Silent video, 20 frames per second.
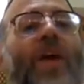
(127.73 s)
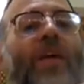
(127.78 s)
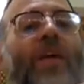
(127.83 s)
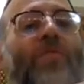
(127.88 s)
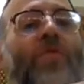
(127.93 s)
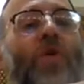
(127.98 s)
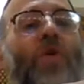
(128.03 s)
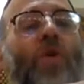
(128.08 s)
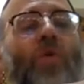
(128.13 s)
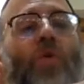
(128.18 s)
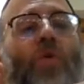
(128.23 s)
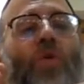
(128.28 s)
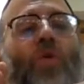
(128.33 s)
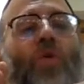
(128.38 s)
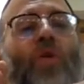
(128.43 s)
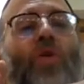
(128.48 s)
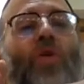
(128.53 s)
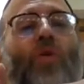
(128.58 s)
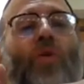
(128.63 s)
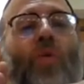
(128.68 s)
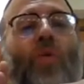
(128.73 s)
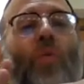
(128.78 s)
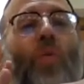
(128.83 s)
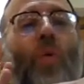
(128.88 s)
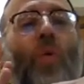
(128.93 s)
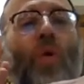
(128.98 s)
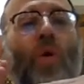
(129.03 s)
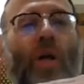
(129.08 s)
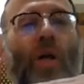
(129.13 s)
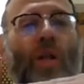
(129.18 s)
if you have no longer a
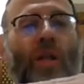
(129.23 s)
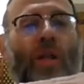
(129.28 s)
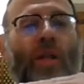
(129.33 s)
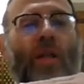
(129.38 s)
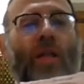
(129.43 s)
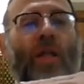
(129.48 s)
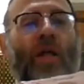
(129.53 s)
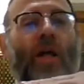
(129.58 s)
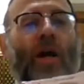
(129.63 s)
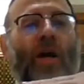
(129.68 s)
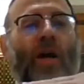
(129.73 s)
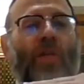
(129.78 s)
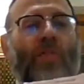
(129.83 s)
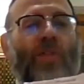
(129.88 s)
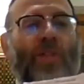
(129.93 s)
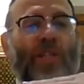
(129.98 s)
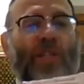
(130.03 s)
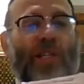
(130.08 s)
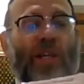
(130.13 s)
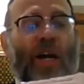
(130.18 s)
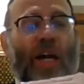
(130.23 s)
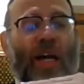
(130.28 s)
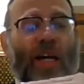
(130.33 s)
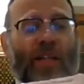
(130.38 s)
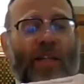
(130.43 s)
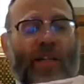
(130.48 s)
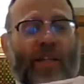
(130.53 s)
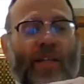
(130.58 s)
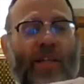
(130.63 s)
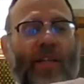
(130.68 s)
wall on the
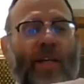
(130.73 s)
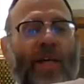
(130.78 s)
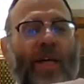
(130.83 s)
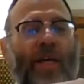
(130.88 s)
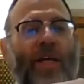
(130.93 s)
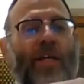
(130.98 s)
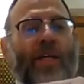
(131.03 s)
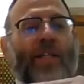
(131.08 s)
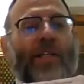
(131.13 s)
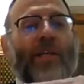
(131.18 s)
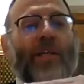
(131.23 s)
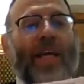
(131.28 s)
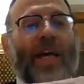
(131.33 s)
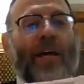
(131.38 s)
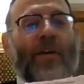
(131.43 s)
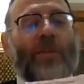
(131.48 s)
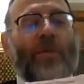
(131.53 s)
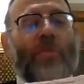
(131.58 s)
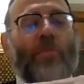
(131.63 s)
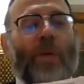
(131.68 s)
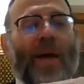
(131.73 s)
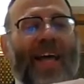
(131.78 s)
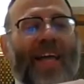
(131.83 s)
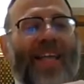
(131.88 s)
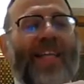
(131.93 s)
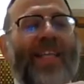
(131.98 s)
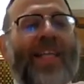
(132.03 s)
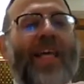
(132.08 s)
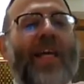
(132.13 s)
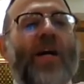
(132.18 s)
side. So now,
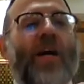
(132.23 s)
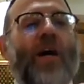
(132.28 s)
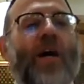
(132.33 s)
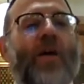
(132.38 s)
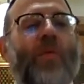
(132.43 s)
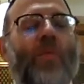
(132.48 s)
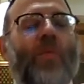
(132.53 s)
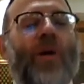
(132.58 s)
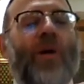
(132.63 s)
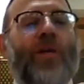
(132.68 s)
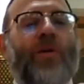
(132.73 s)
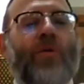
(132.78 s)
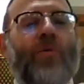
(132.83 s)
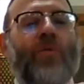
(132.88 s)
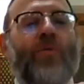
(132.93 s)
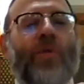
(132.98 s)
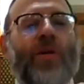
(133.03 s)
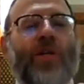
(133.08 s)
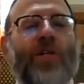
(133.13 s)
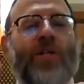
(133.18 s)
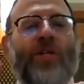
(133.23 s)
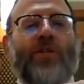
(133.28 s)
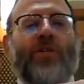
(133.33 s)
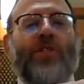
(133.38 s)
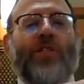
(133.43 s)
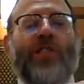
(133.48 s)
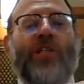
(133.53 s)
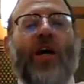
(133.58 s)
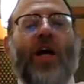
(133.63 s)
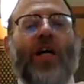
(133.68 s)
depending on what your
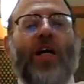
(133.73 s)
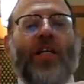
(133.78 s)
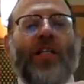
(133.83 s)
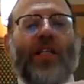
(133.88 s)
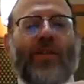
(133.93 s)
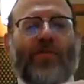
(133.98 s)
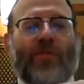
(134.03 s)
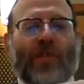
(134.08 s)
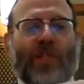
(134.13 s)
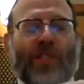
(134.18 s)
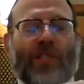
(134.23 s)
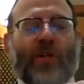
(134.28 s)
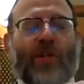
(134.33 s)
original size of the